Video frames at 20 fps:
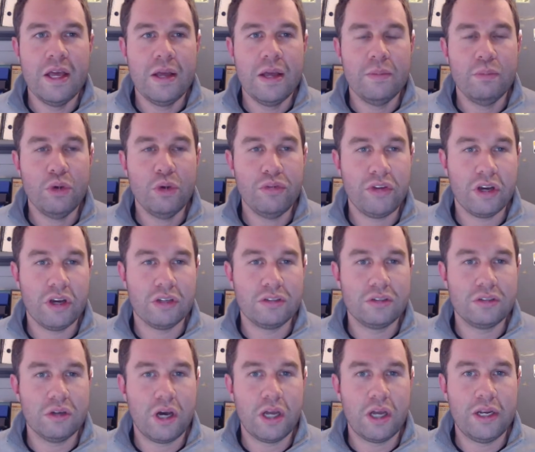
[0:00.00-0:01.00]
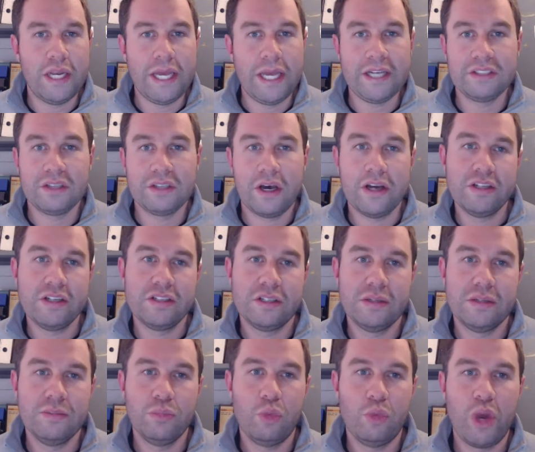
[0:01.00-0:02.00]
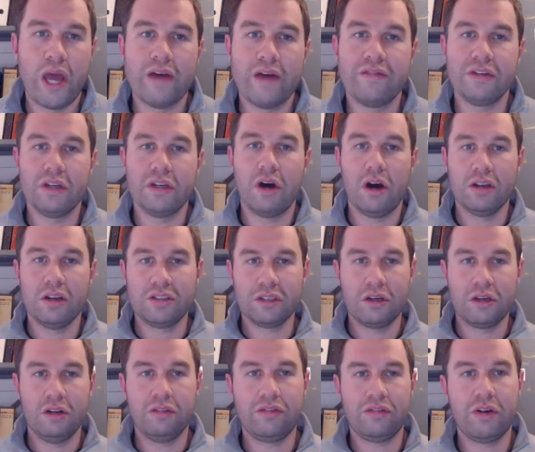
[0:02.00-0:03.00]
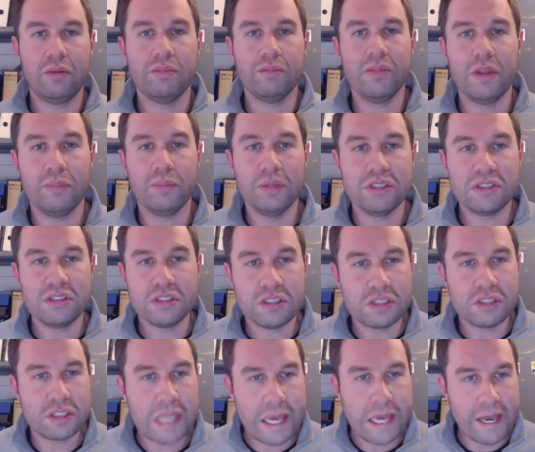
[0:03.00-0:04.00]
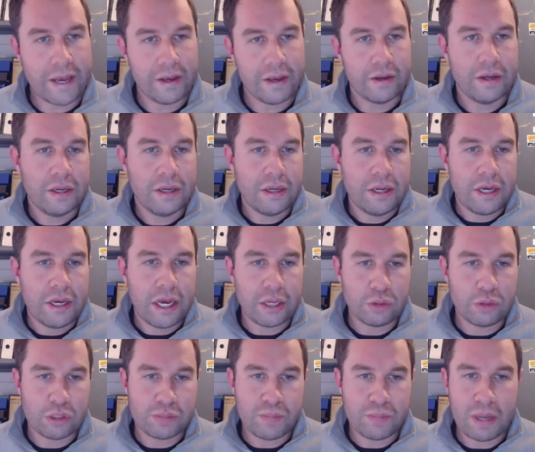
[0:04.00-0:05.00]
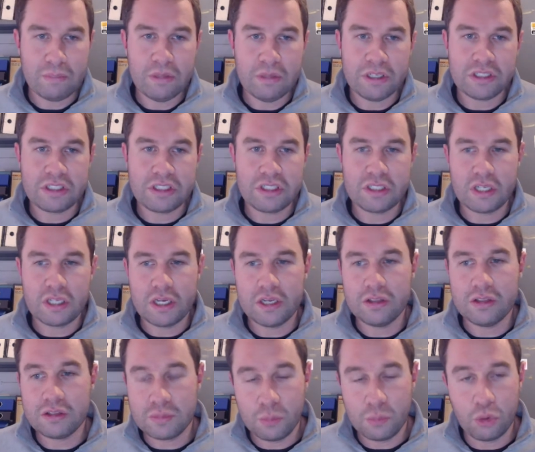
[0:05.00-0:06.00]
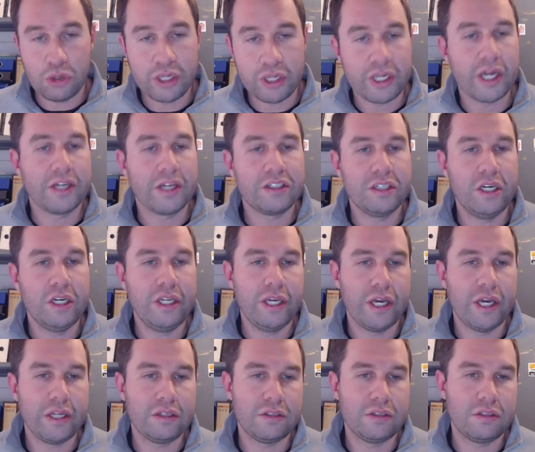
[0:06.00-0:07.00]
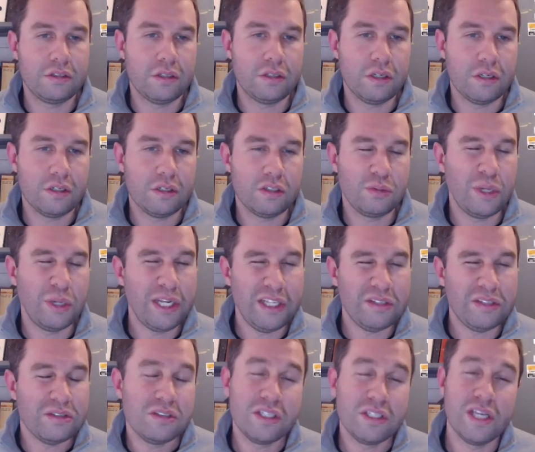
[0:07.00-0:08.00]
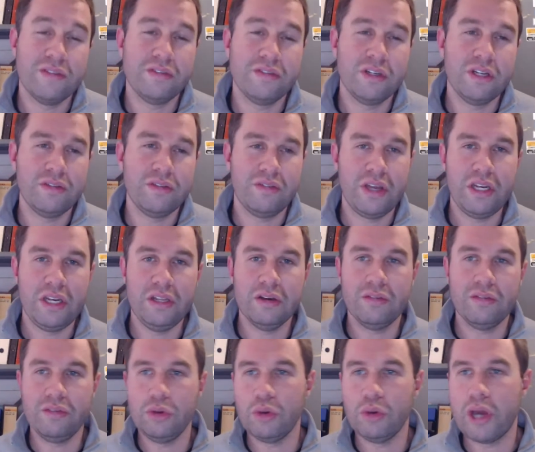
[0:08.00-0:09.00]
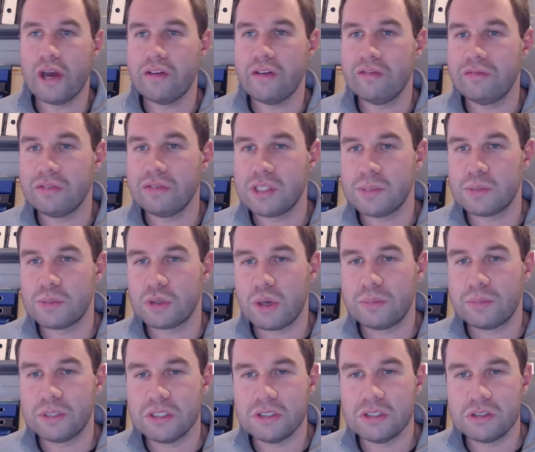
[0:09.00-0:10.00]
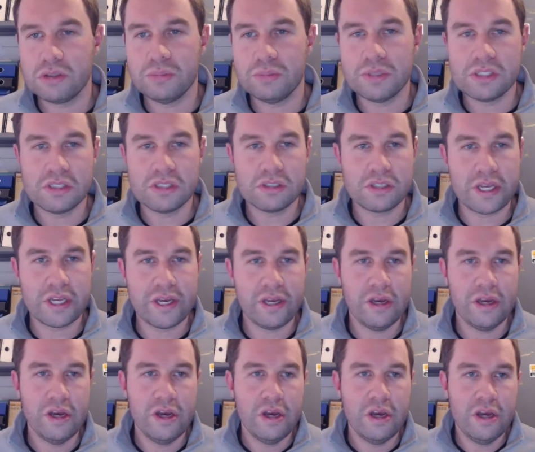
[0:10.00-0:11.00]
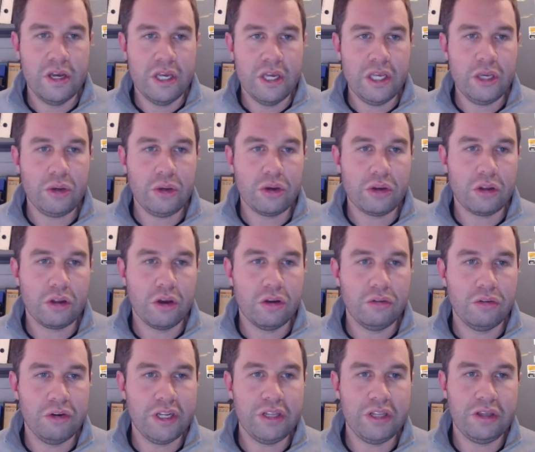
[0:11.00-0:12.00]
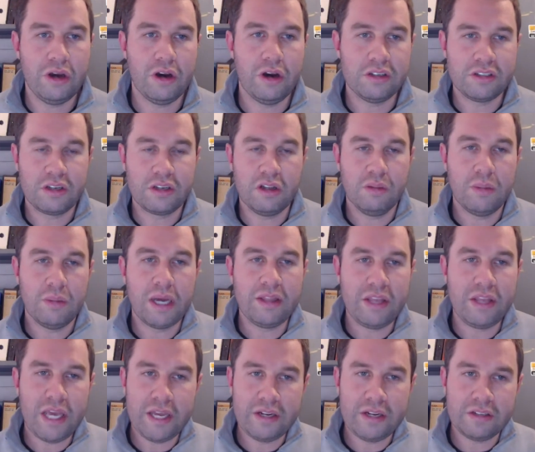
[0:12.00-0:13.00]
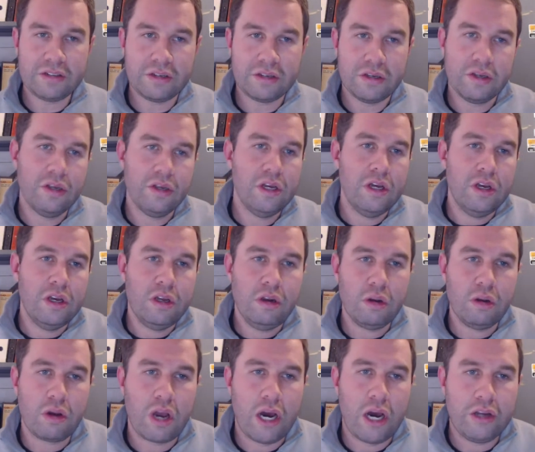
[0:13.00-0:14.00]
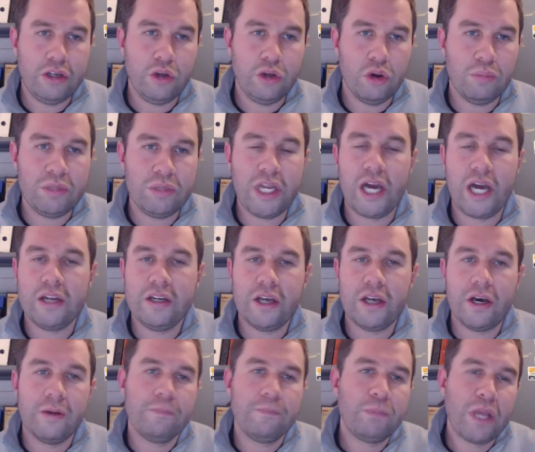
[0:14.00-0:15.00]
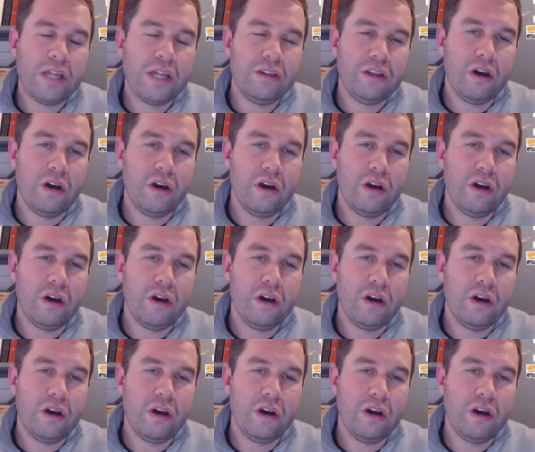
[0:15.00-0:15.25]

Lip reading: Moving on to our next item, we have an article from the Business Day. It was published this morning, actually, at 20 to 7. If any of you have subscriptions to Business Day, you can go and read the article by the editor, Lucanio Mnyanda. And the